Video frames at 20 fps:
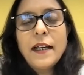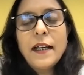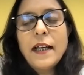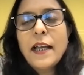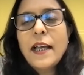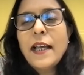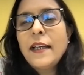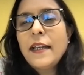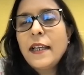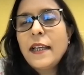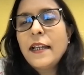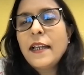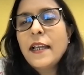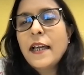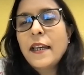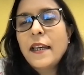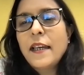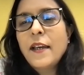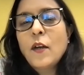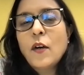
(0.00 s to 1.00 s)
and
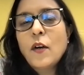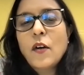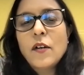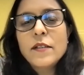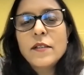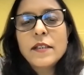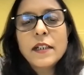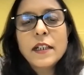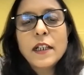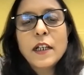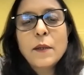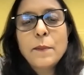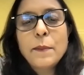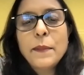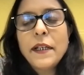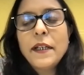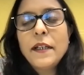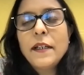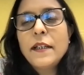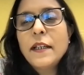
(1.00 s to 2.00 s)
our laws and
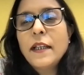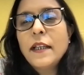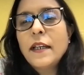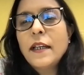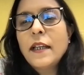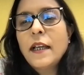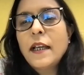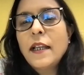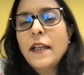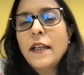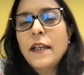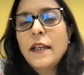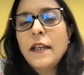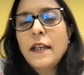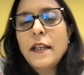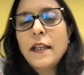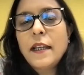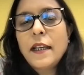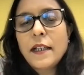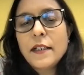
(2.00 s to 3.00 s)
government
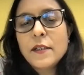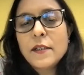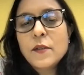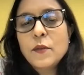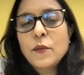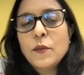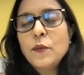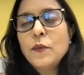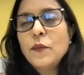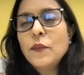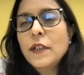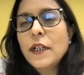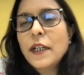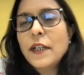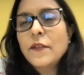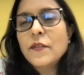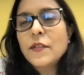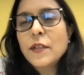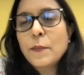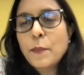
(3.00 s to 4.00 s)
and has to kind
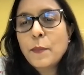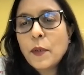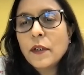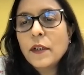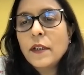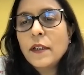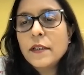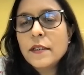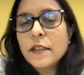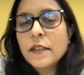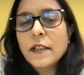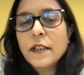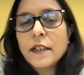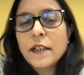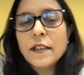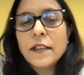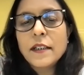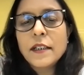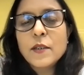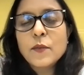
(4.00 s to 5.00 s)
of support
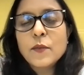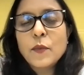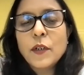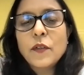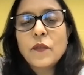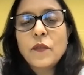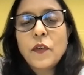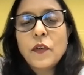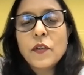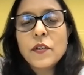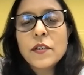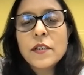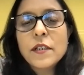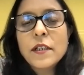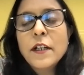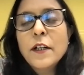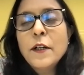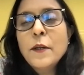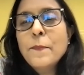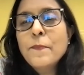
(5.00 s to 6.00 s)
this workforce,
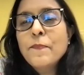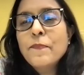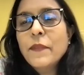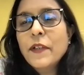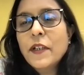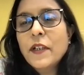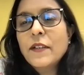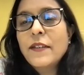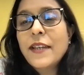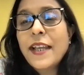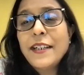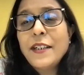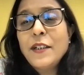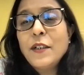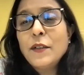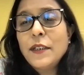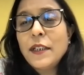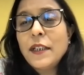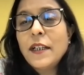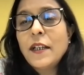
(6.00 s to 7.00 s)
because right now
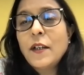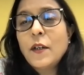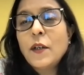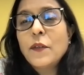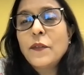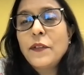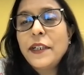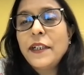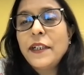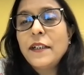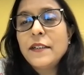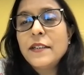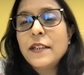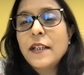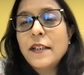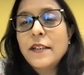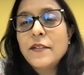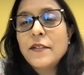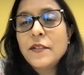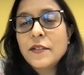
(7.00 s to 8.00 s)
there are a lot of legal
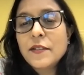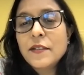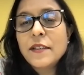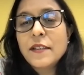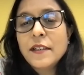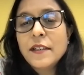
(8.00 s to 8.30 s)
challenges,